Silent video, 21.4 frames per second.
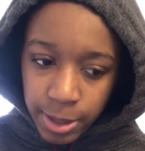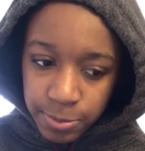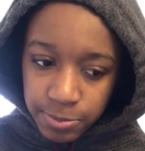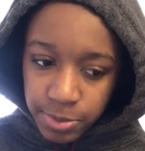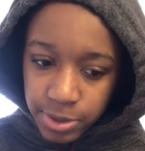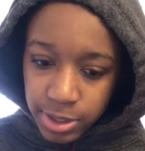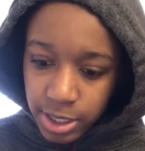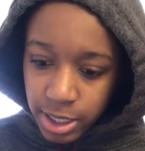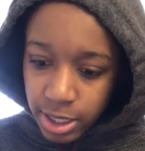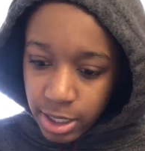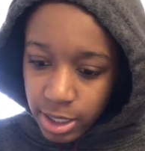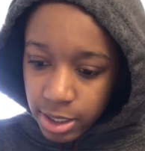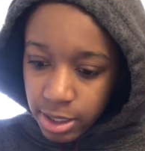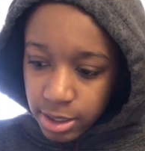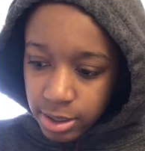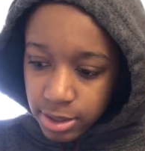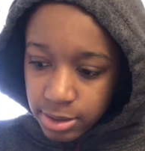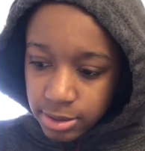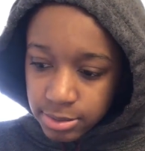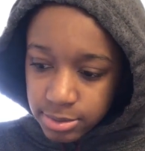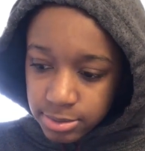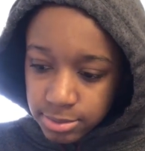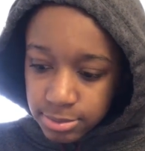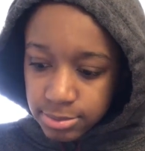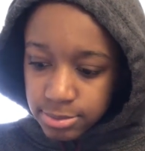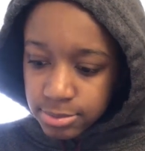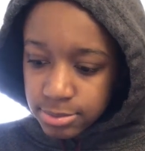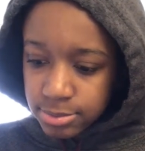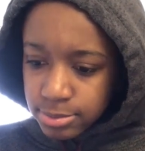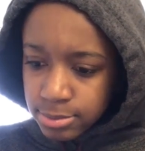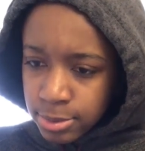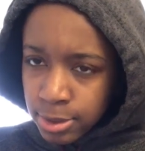But yeah,
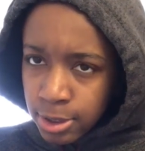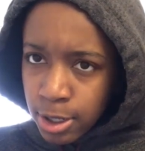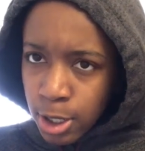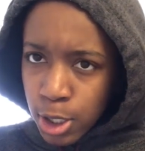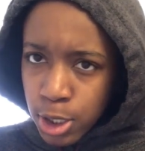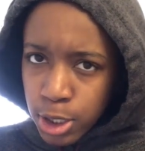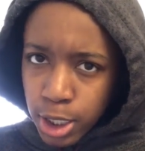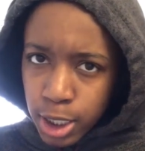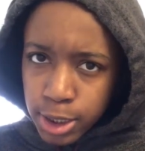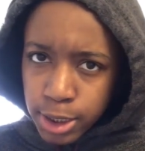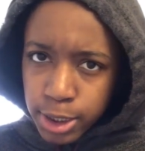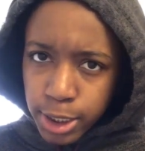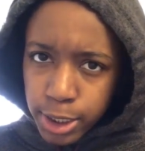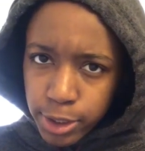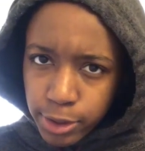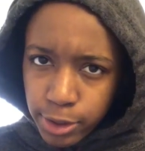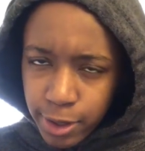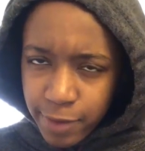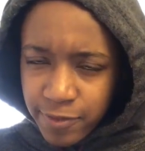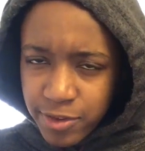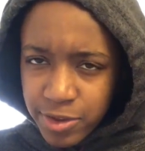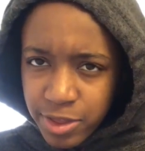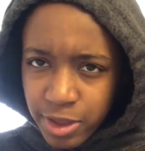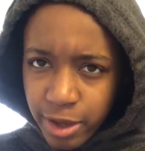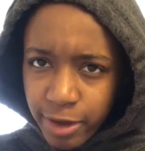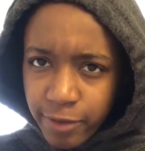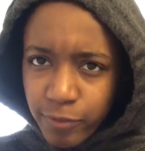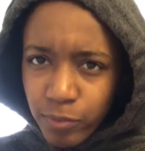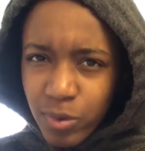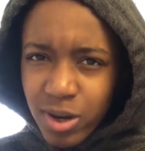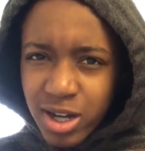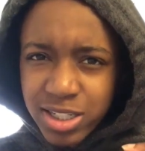all on there. Everything
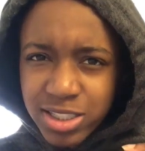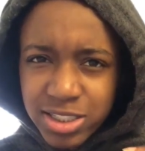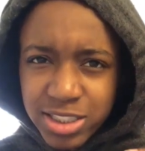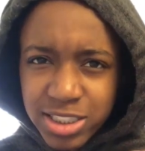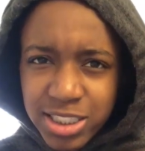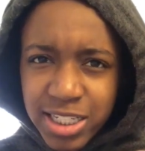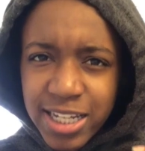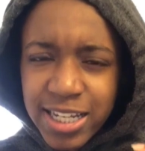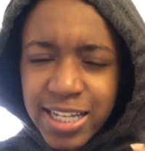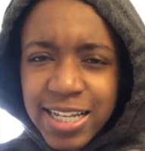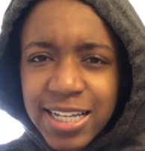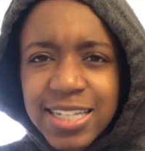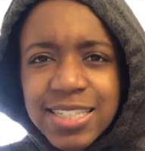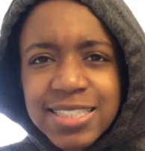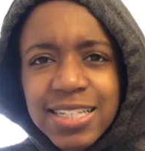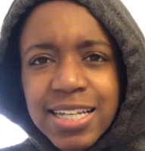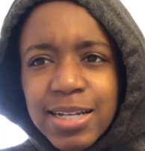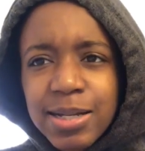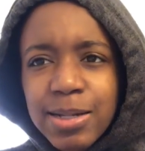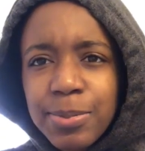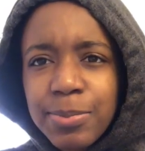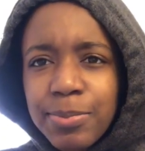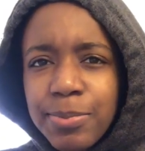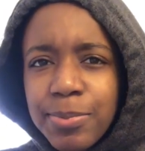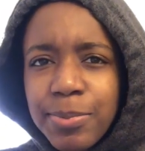I've watched is like